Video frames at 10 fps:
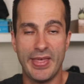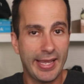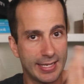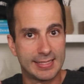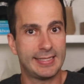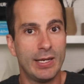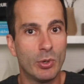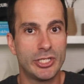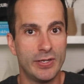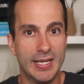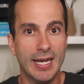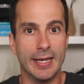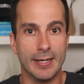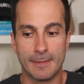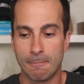they can see what you've
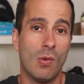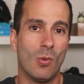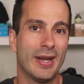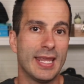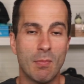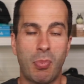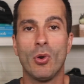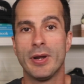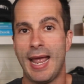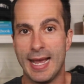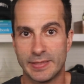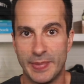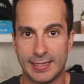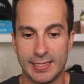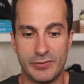done. One of the important
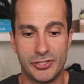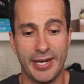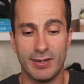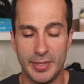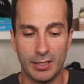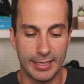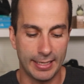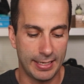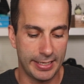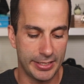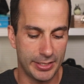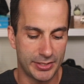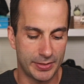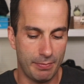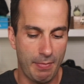aspects of shareability
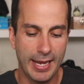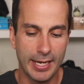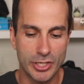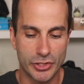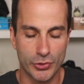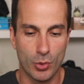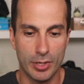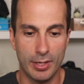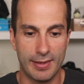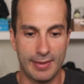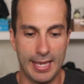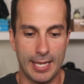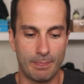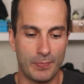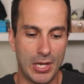is making sure
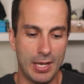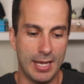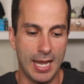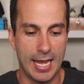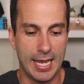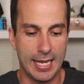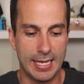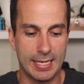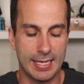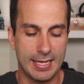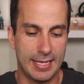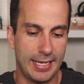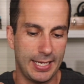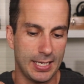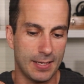that
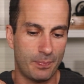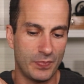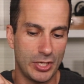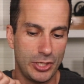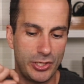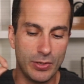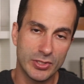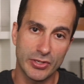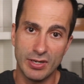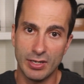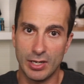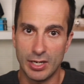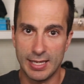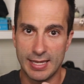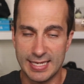the user
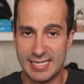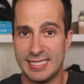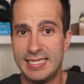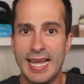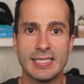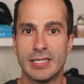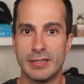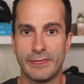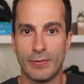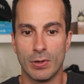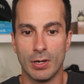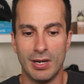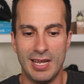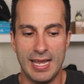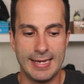this is destined for
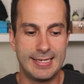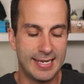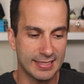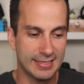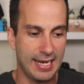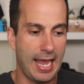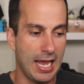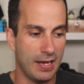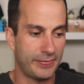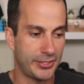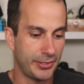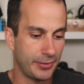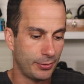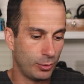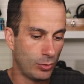doesn't have
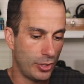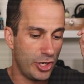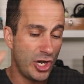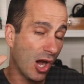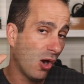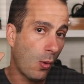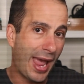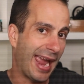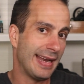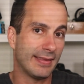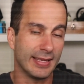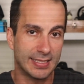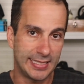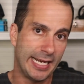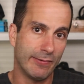to know anything
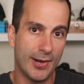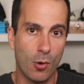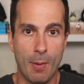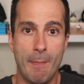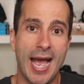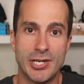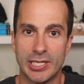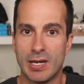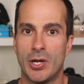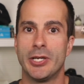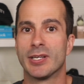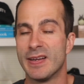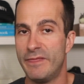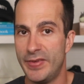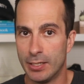secret or magic about your
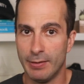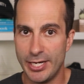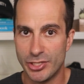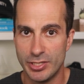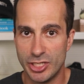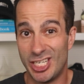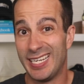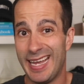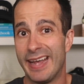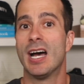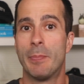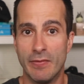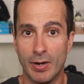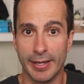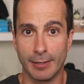configuration to get up
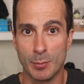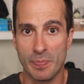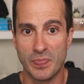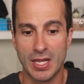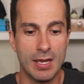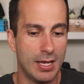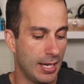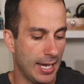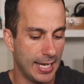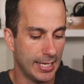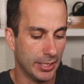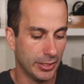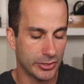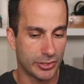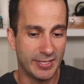and running.
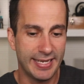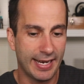So we take